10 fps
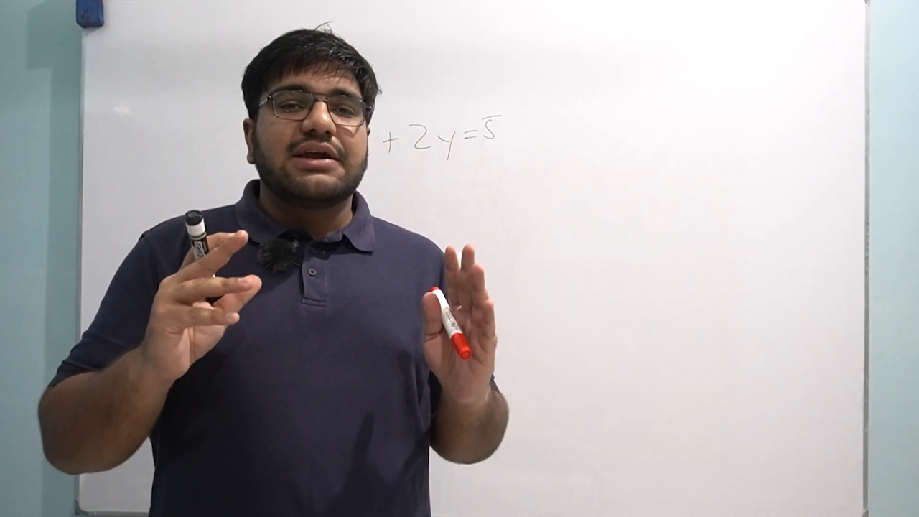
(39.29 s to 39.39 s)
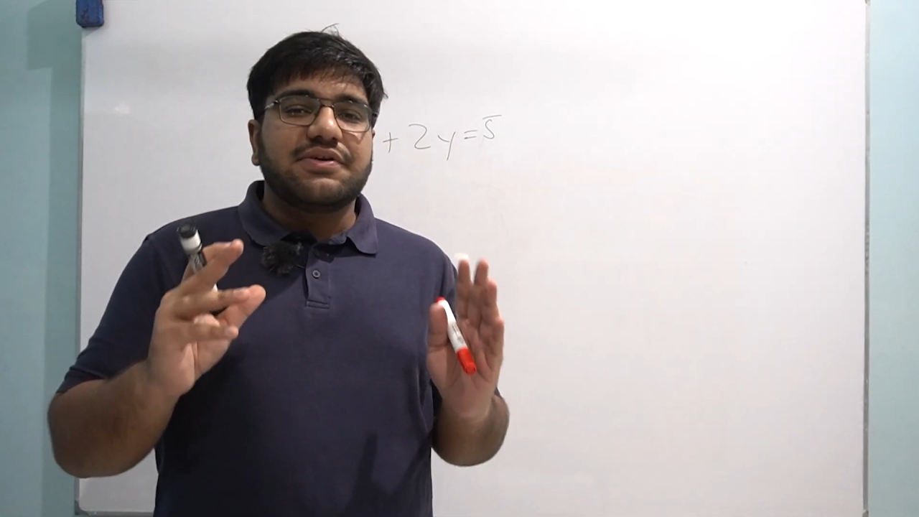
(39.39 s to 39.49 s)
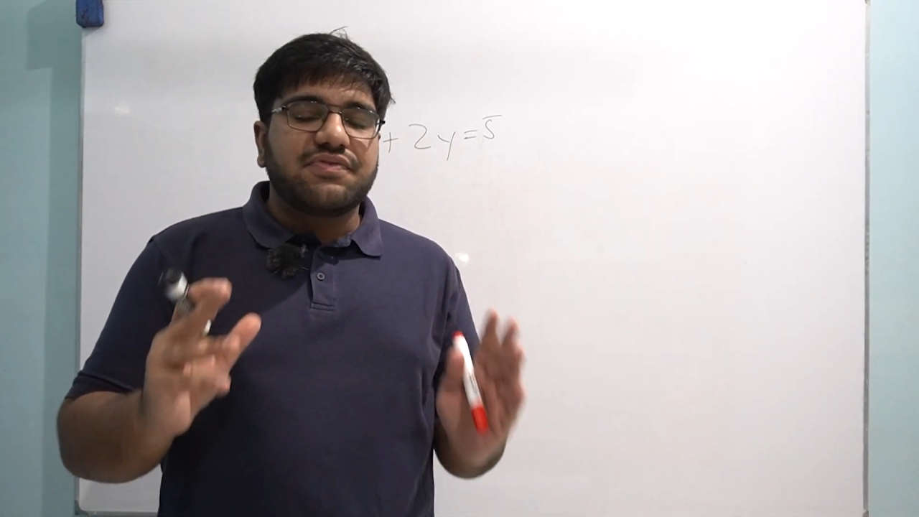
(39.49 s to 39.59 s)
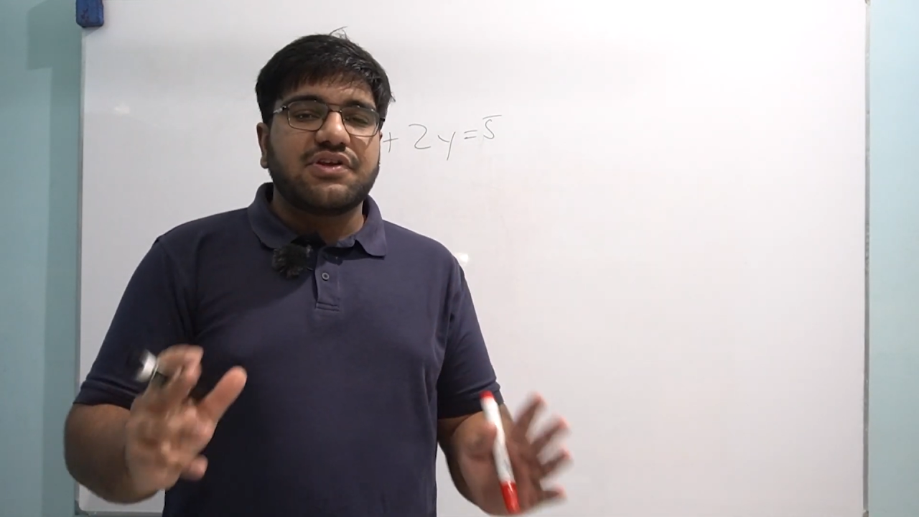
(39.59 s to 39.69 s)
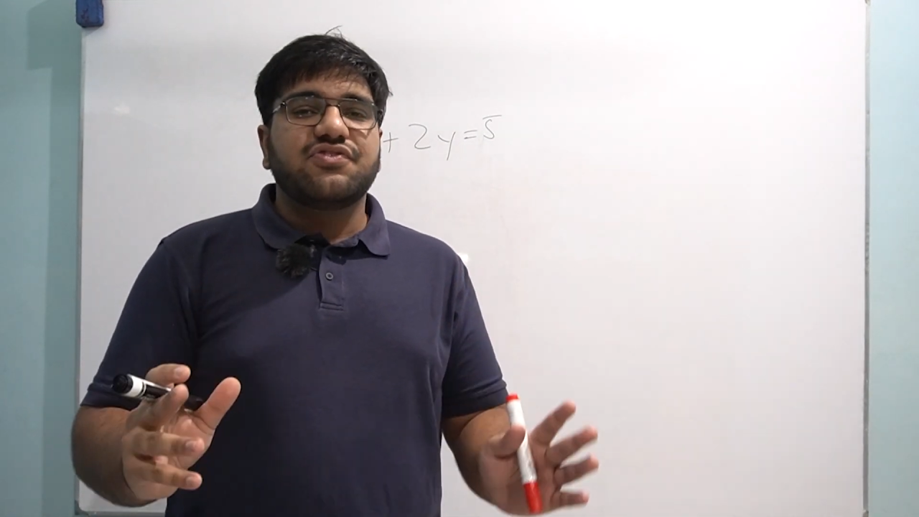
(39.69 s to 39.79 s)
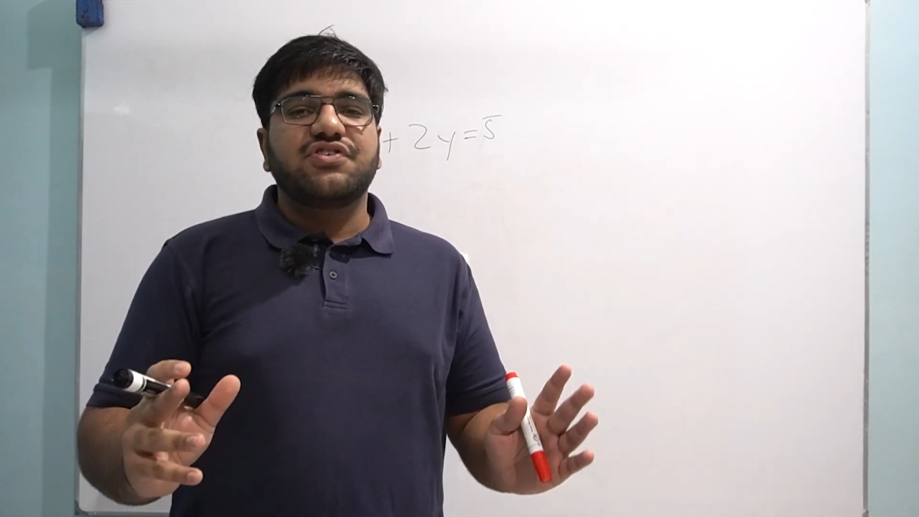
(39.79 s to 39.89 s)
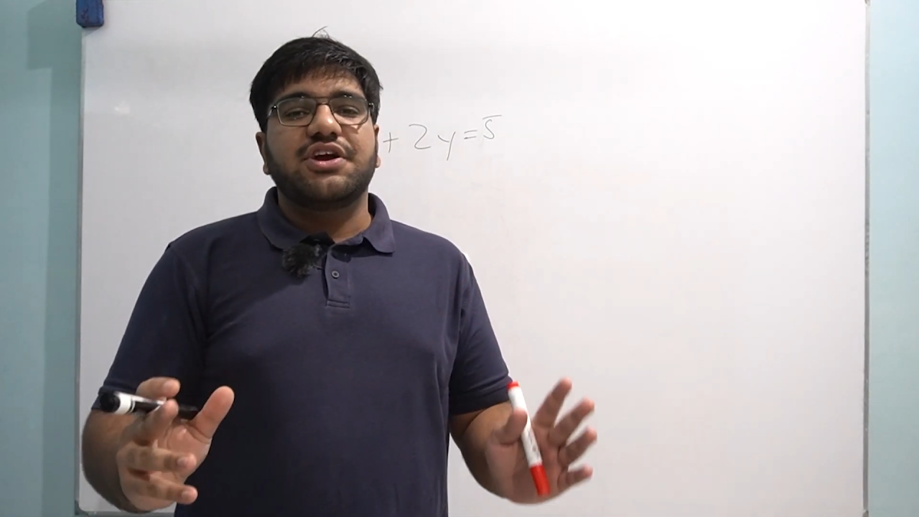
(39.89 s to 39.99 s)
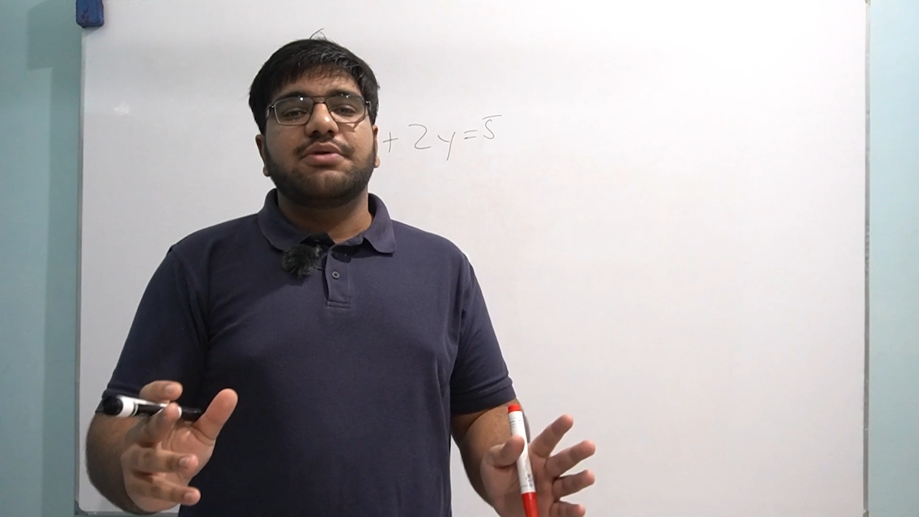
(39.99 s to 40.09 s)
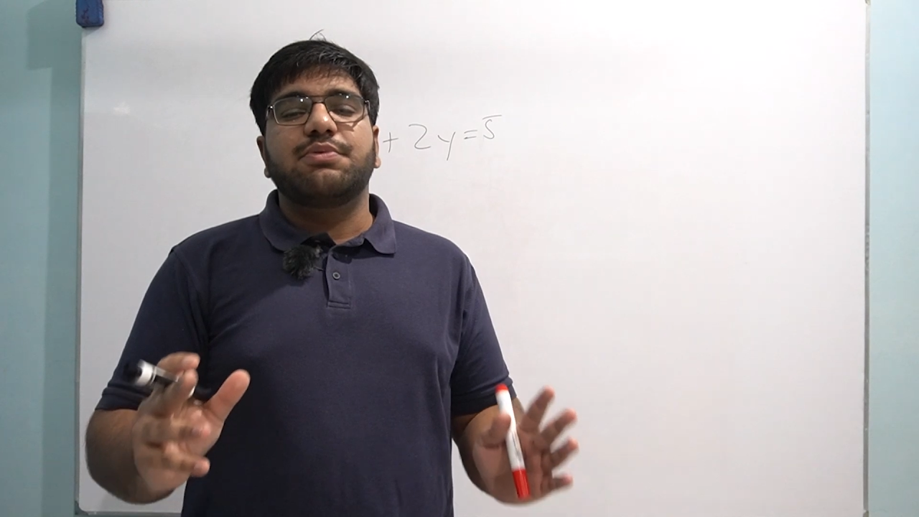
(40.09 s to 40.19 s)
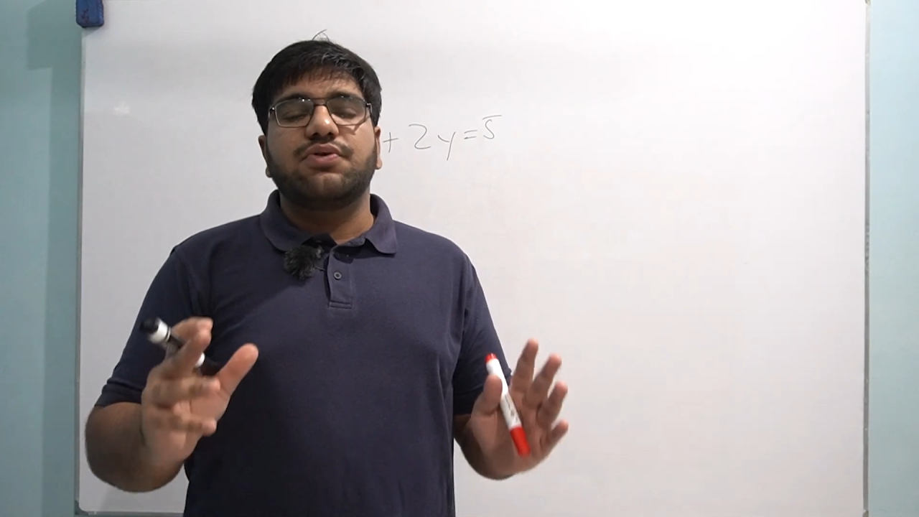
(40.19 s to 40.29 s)

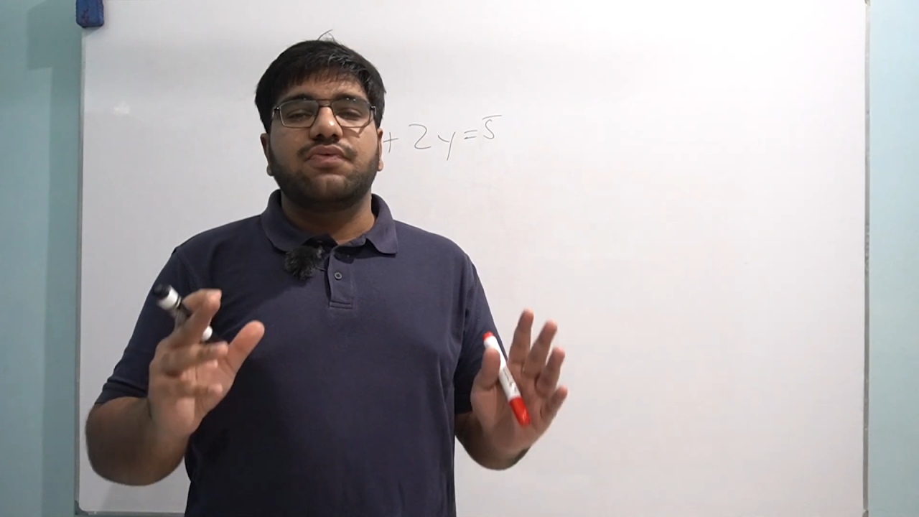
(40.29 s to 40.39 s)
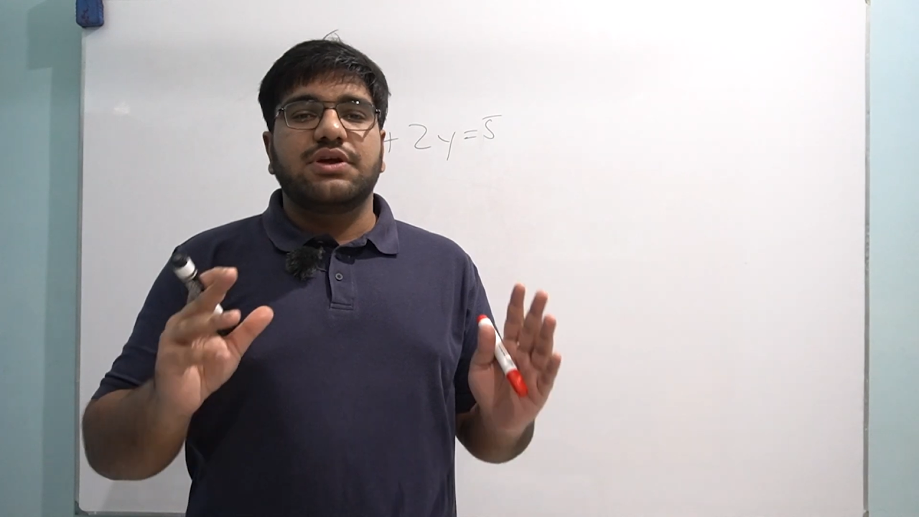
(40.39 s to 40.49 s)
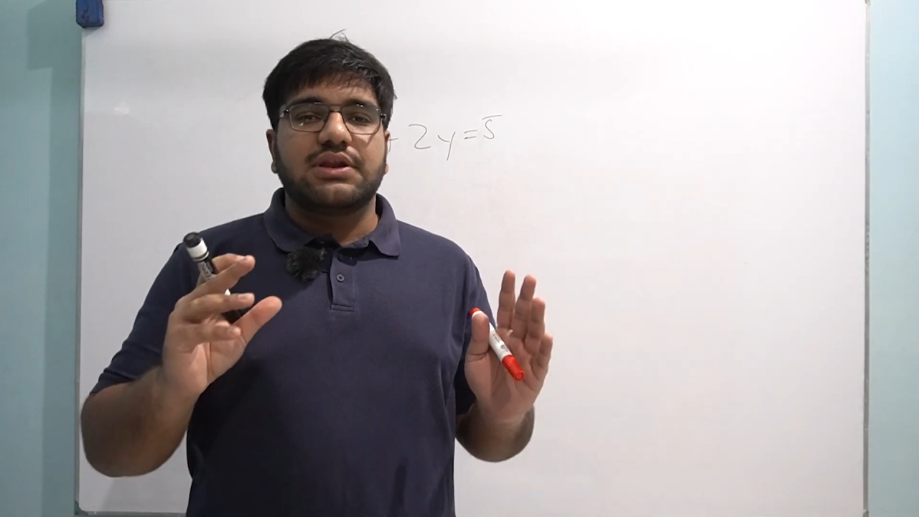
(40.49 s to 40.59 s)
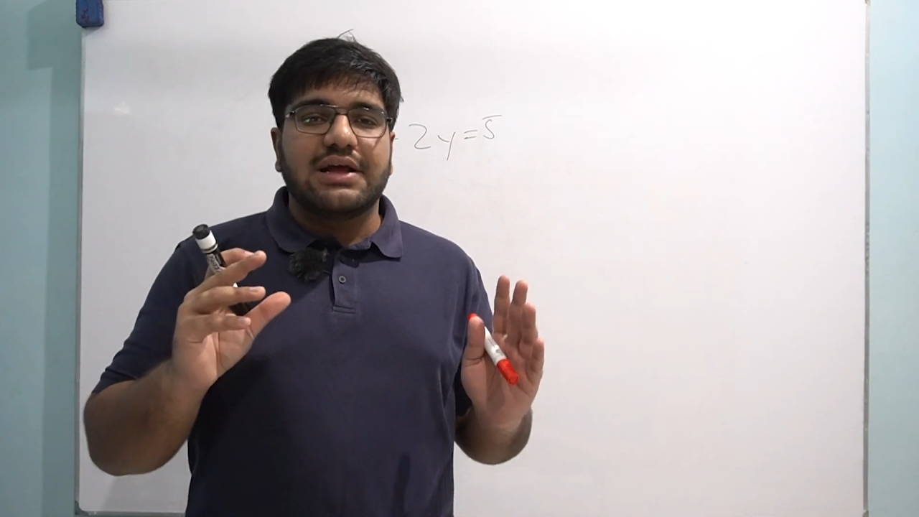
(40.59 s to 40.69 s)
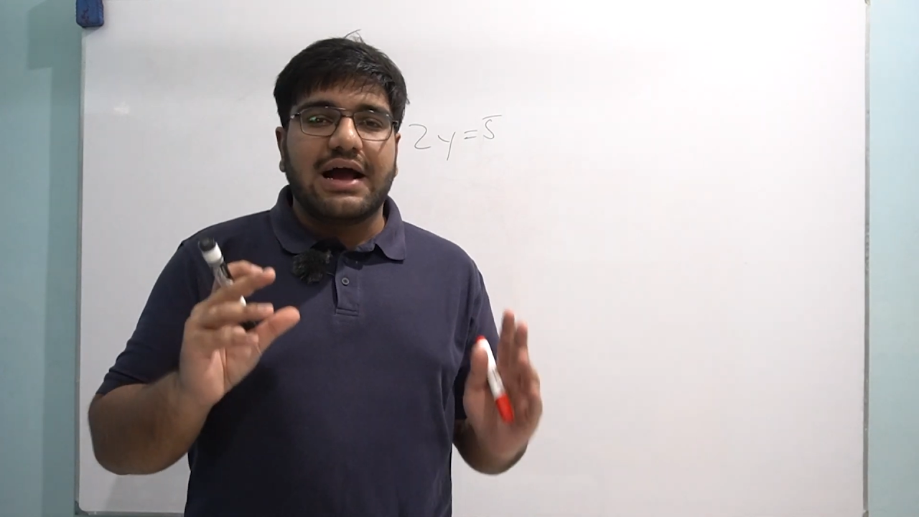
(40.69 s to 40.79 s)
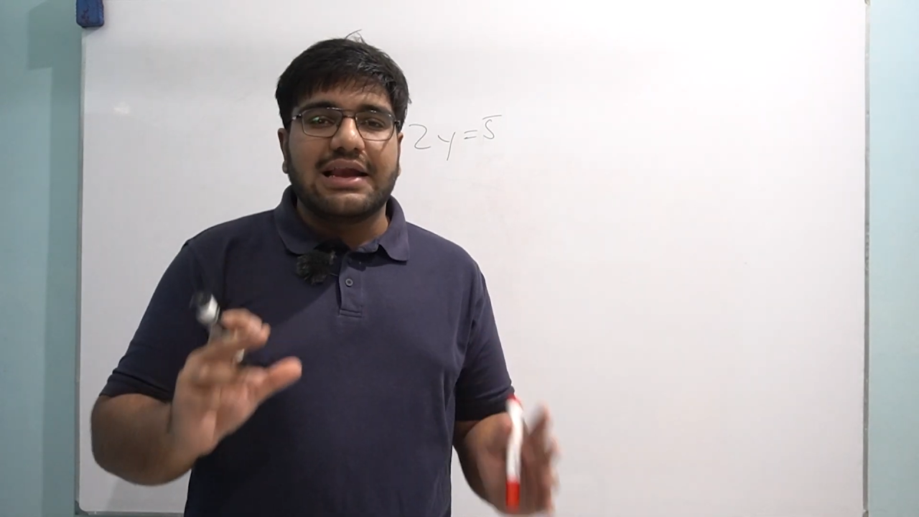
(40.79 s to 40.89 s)
differentiate between